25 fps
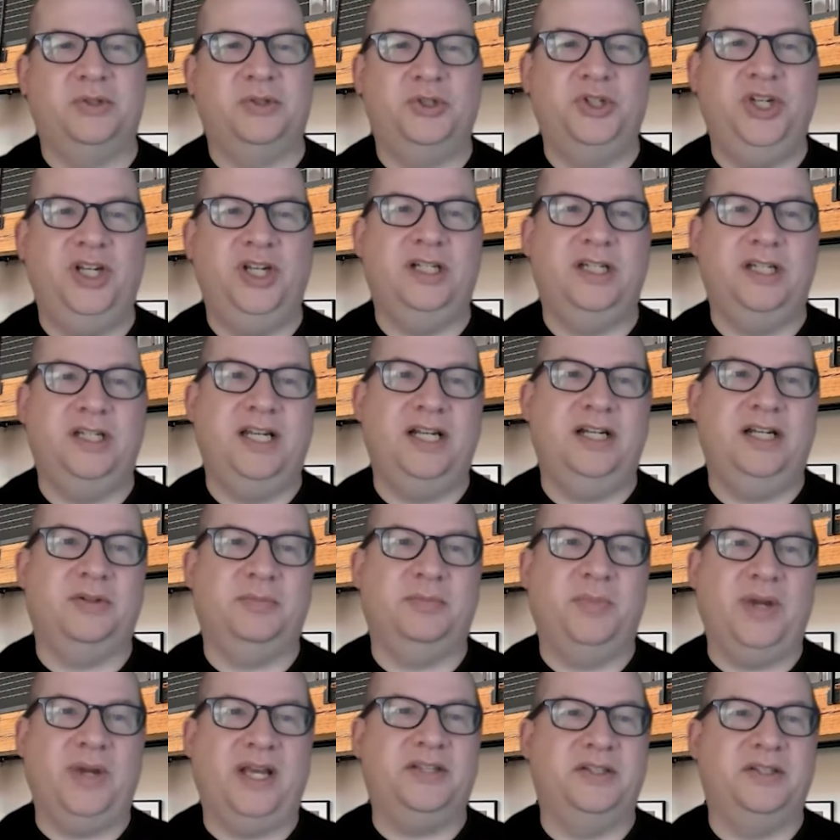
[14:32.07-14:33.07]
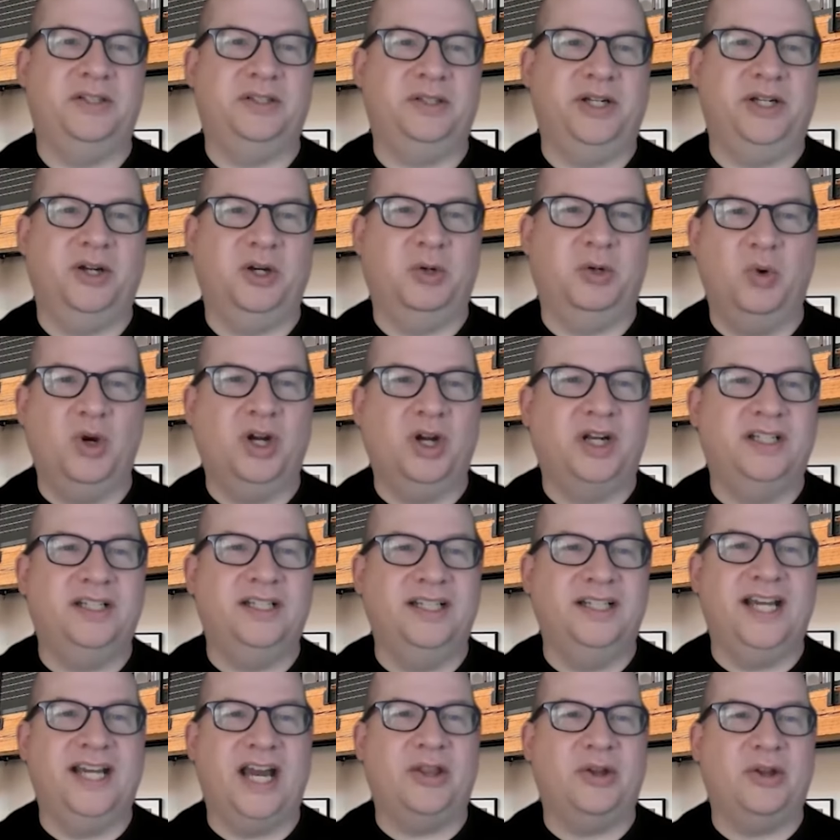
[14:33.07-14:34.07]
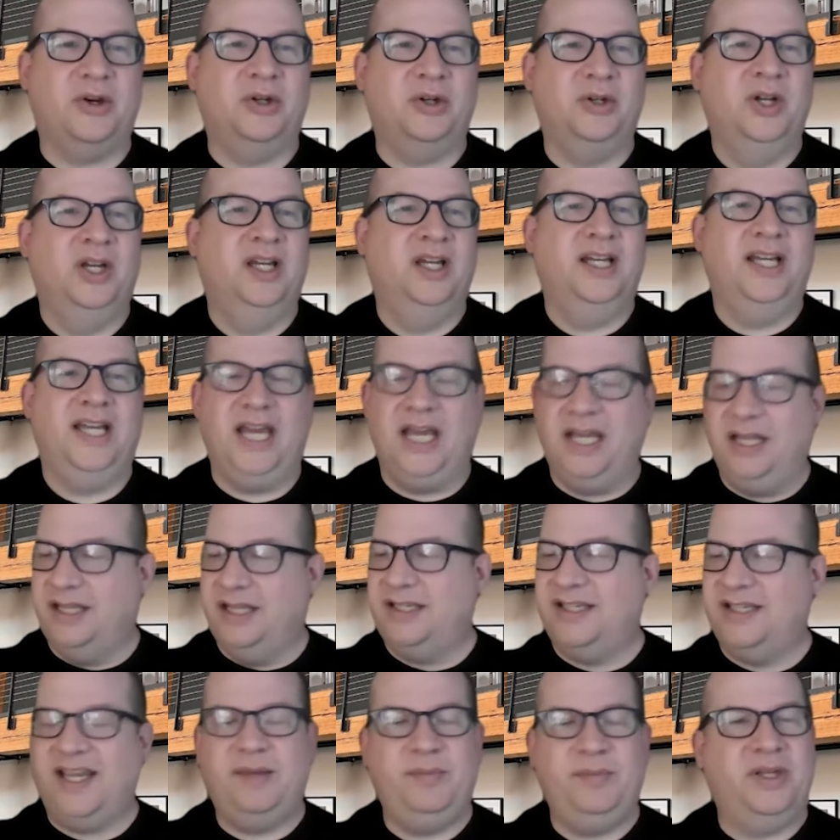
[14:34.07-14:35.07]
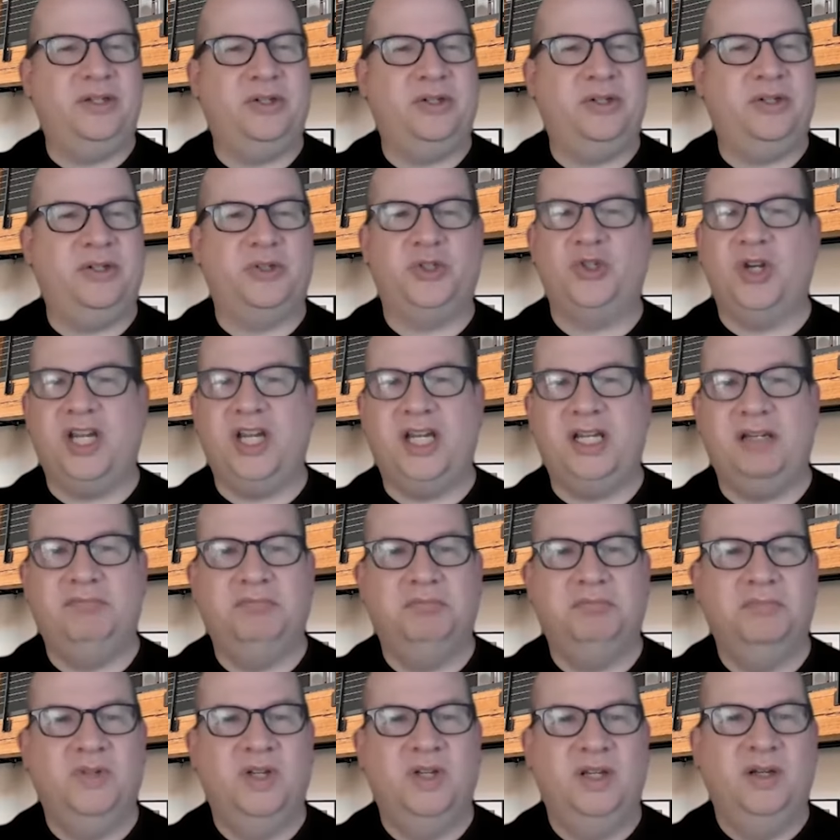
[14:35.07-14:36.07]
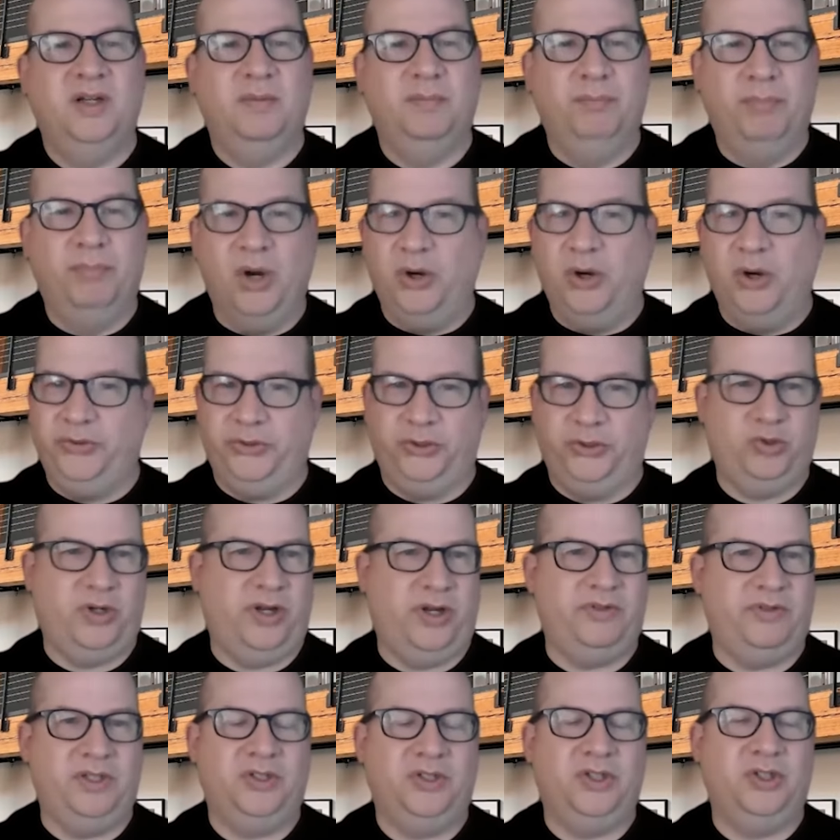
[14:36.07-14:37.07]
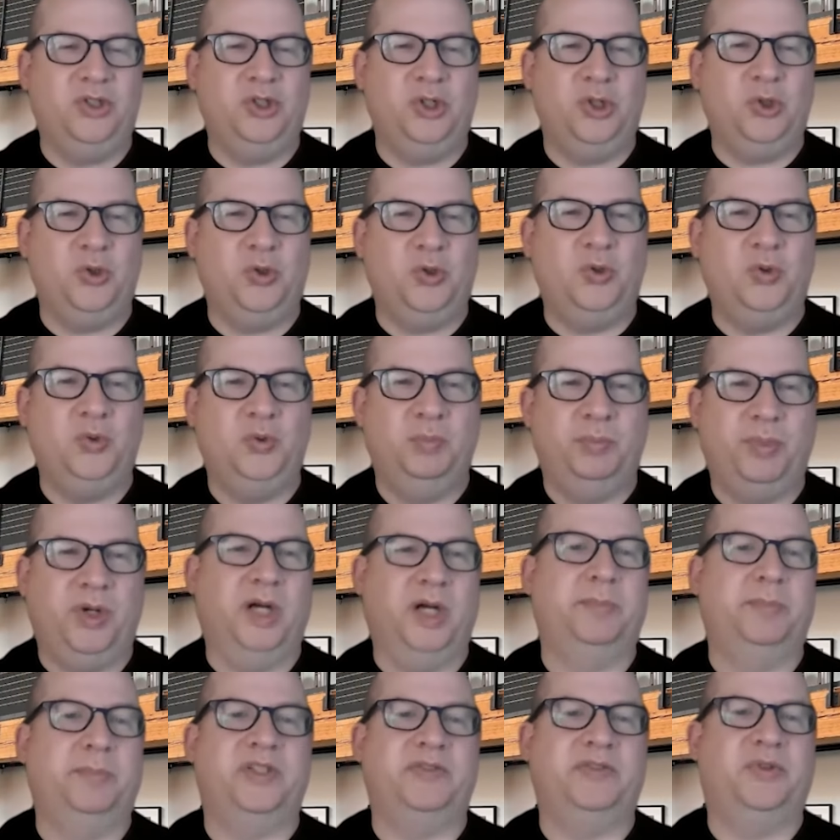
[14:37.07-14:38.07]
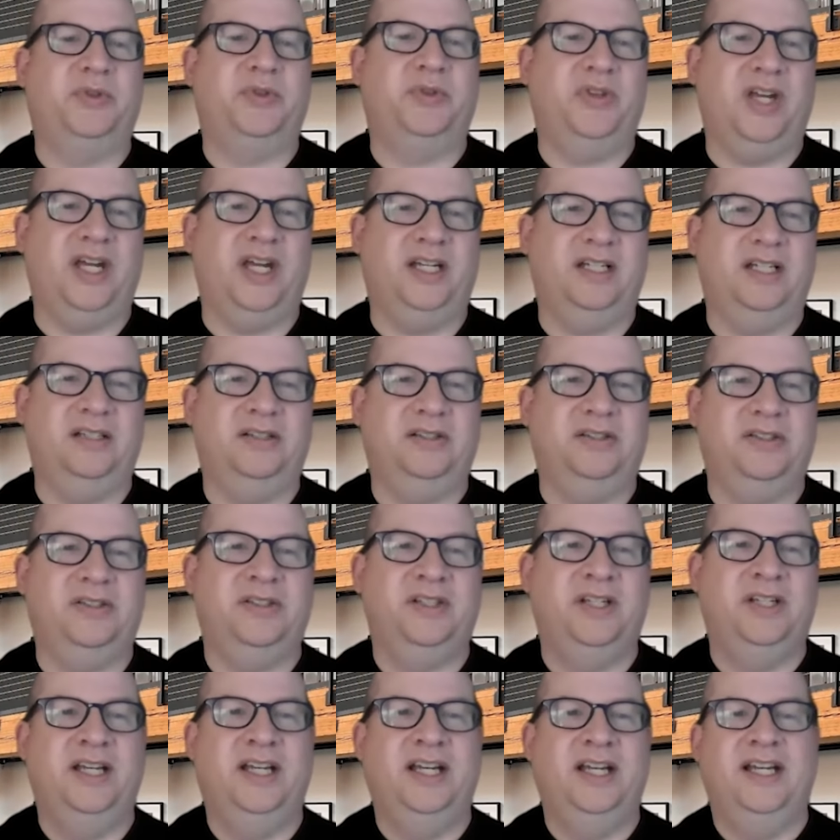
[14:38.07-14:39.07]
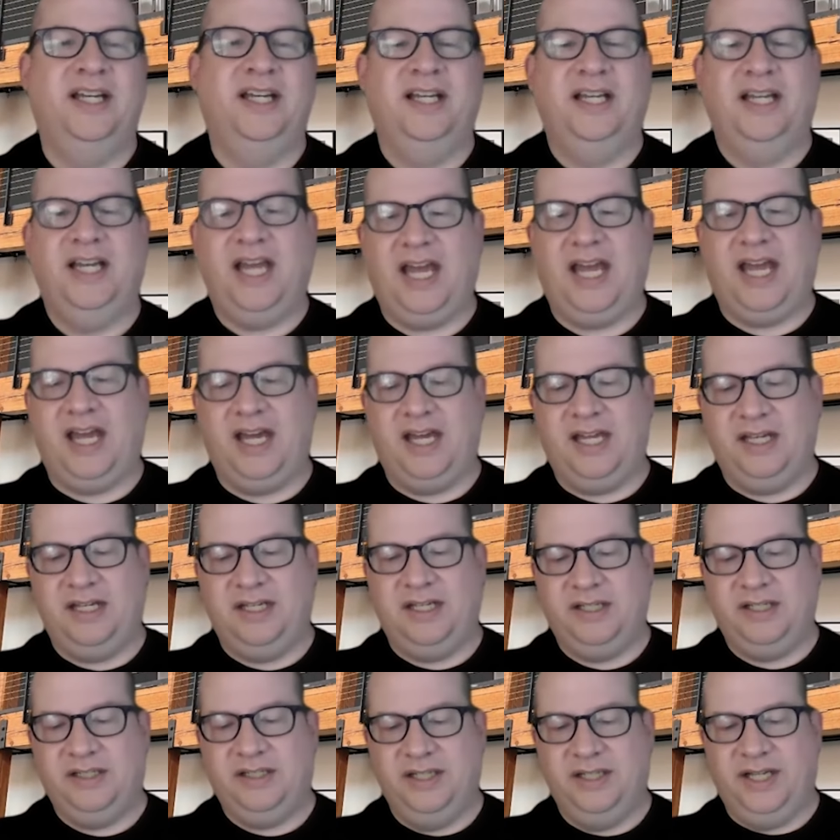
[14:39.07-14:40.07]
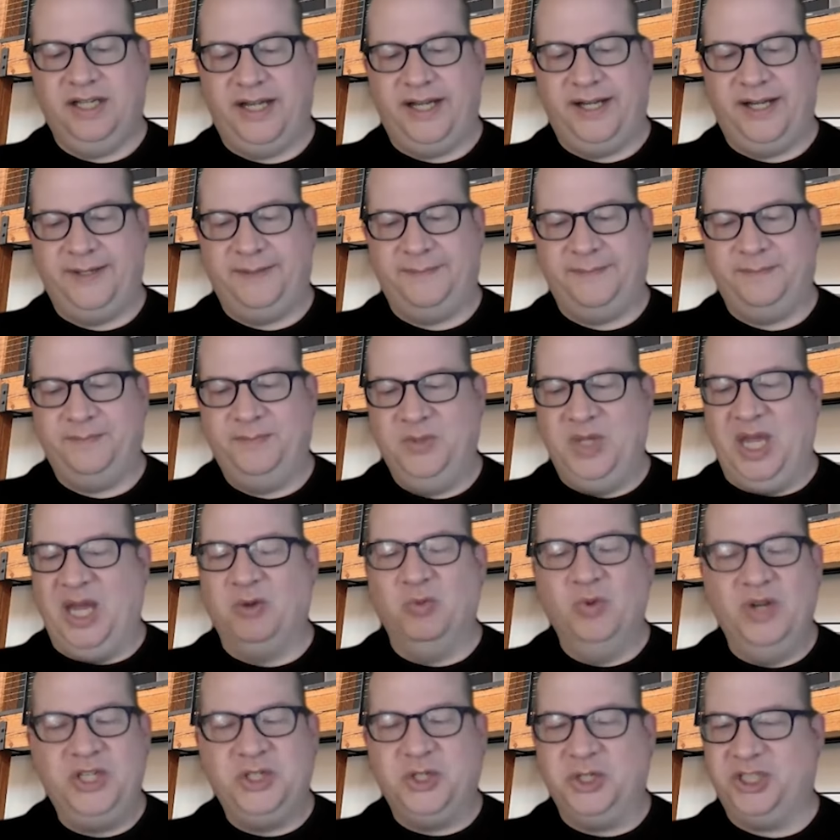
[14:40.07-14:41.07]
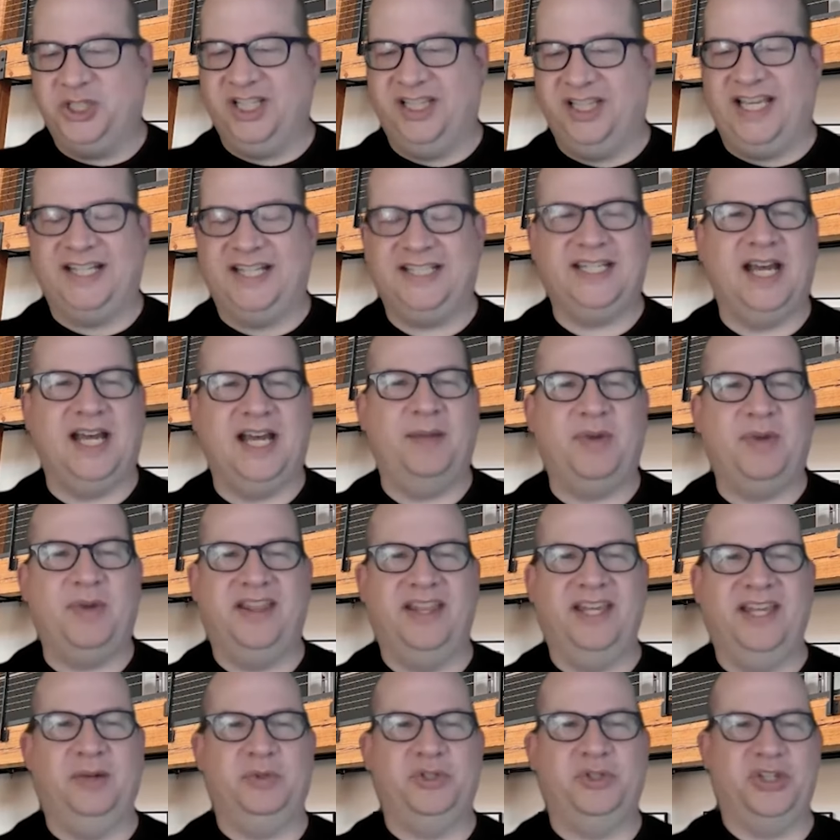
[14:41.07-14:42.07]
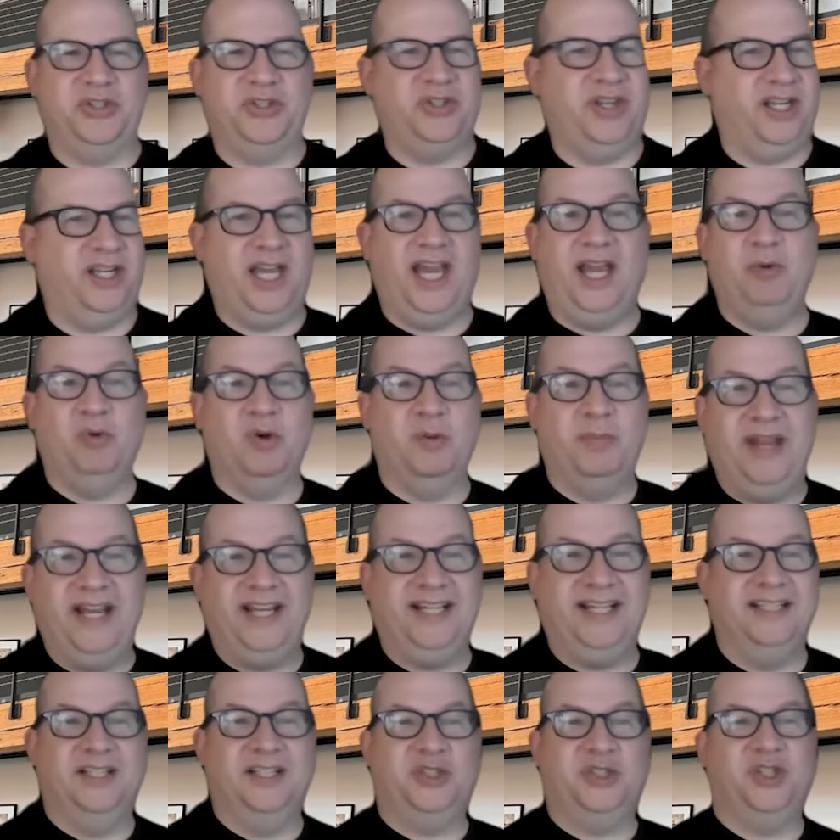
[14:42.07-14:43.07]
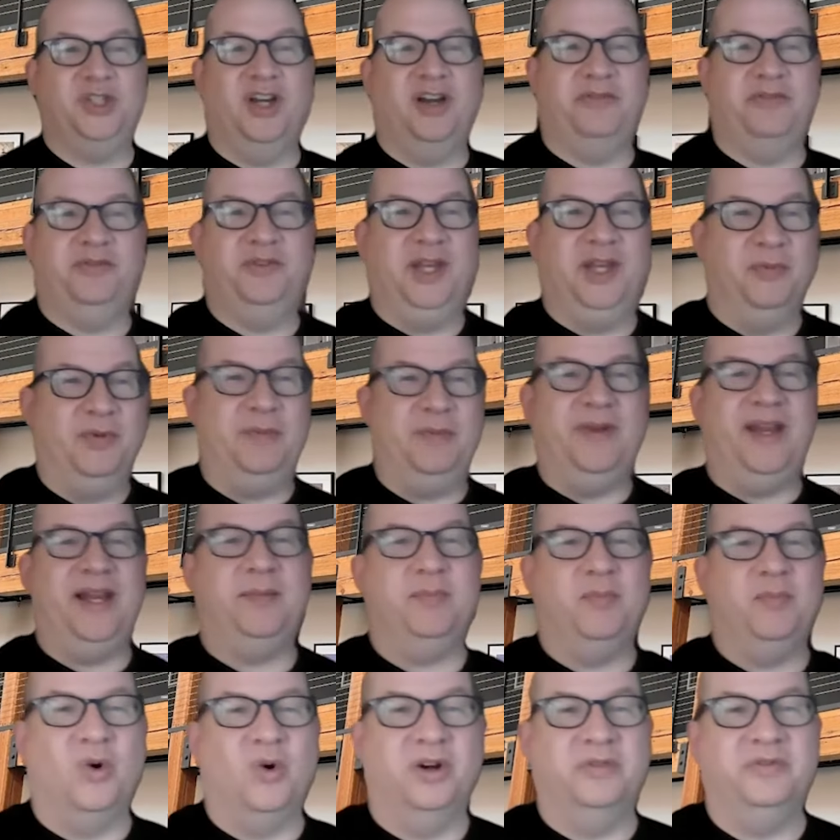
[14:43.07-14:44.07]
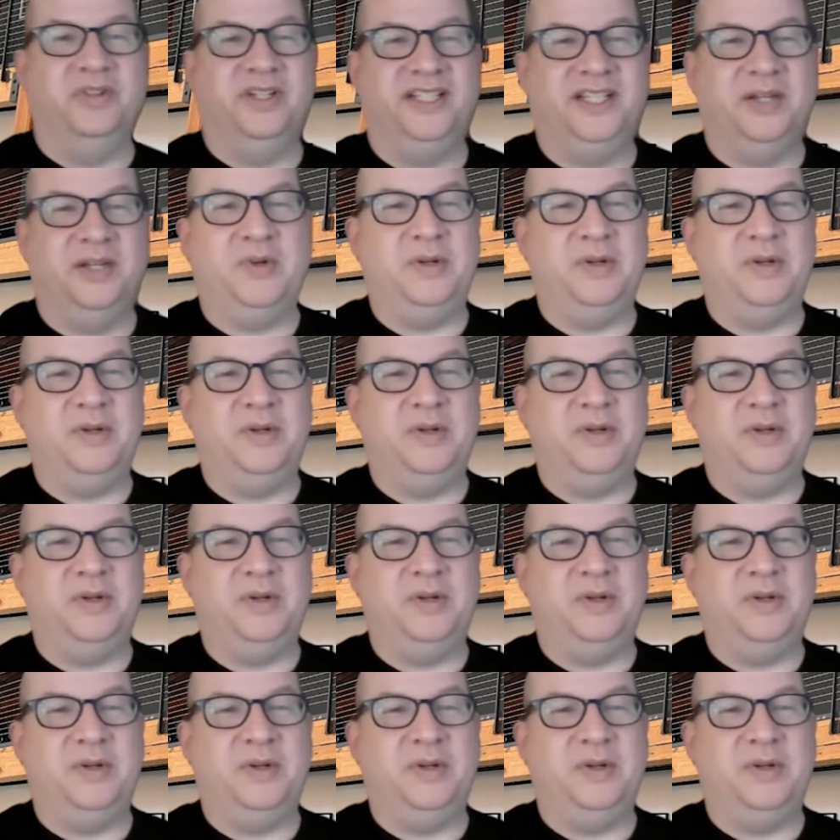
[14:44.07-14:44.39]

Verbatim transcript: So she and Anita basically are working together in the same industry, both driven to do purposeful things. And research at that time, I think, was just like, hey, we're making this stuff. Can we make more of it?